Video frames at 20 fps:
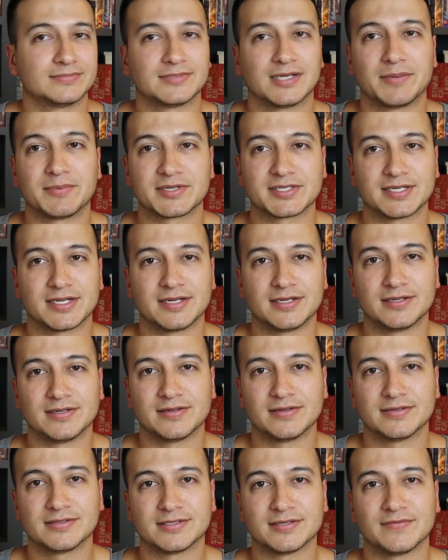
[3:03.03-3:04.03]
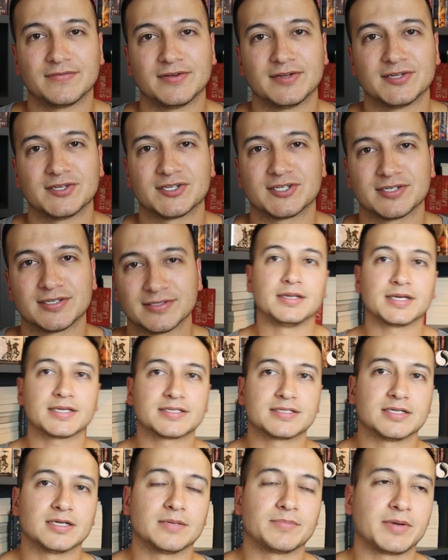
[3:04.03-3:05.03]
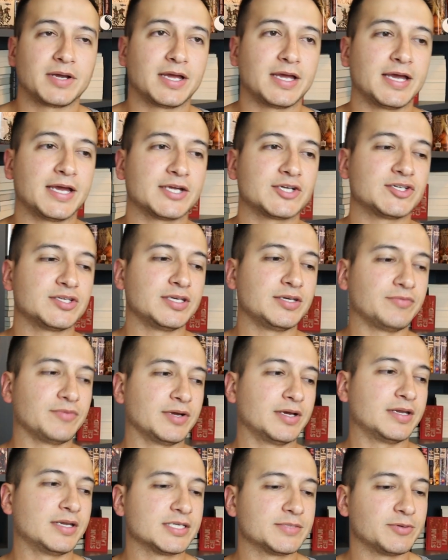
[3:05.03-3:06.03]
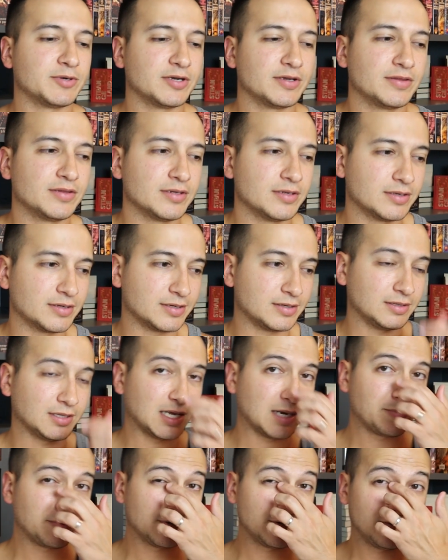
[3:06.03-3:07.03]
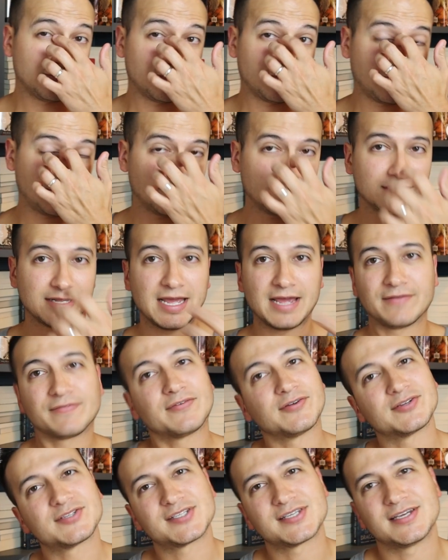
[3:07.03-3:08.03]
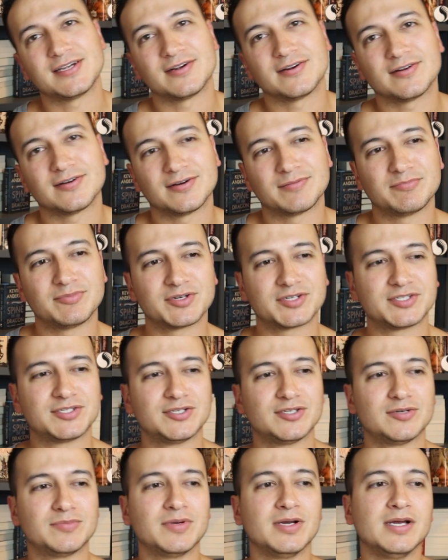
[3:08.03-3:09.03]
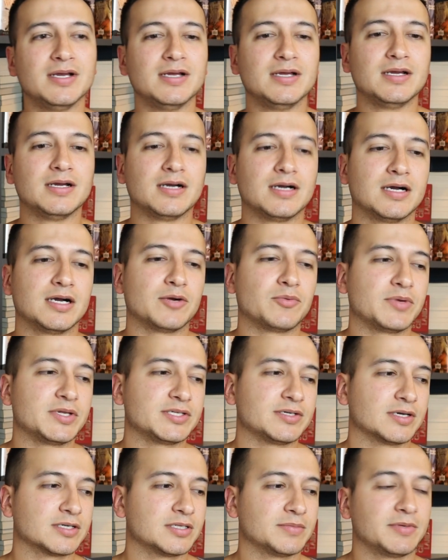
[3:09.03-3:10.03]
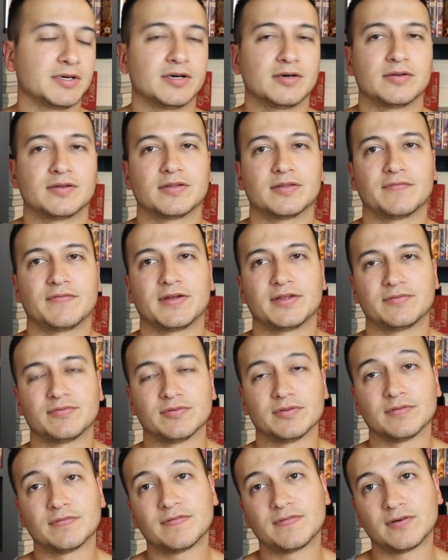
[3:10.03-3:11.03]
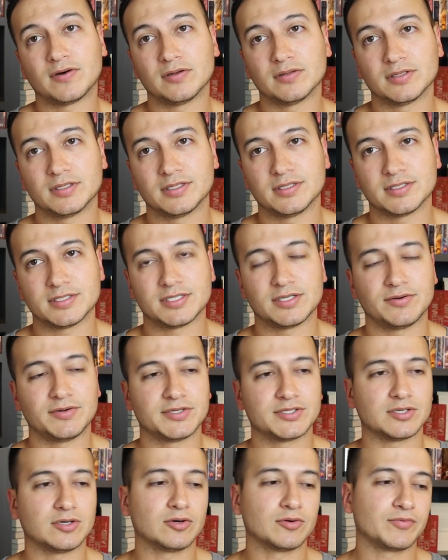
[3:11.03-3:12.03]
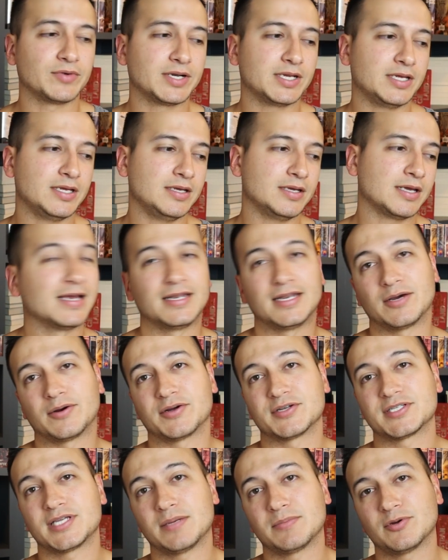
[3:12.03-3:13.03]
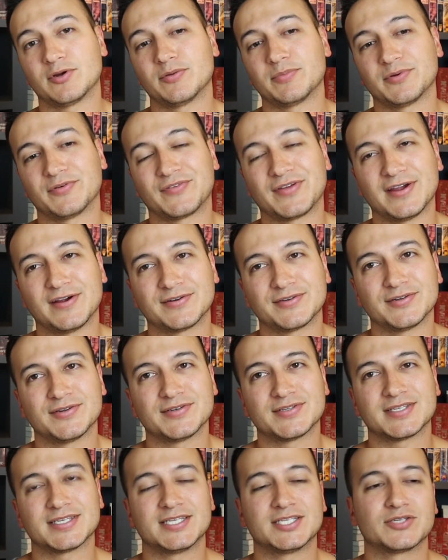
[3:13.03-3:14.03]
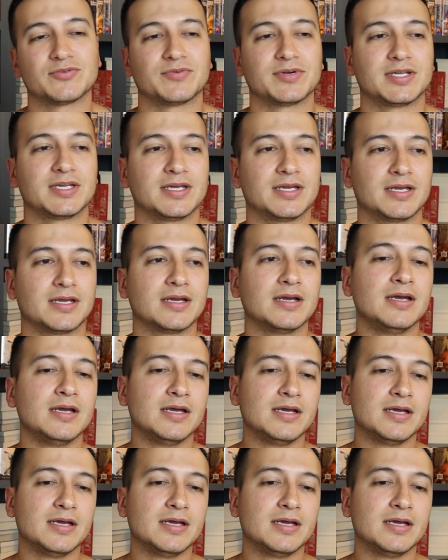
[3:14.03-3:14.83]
I'm excited to finish. Next up, I actually read, as part of the collaborative efforts here on BookTube, we talked about the Faithful and the Fallen series already, and now our same group of characters is reading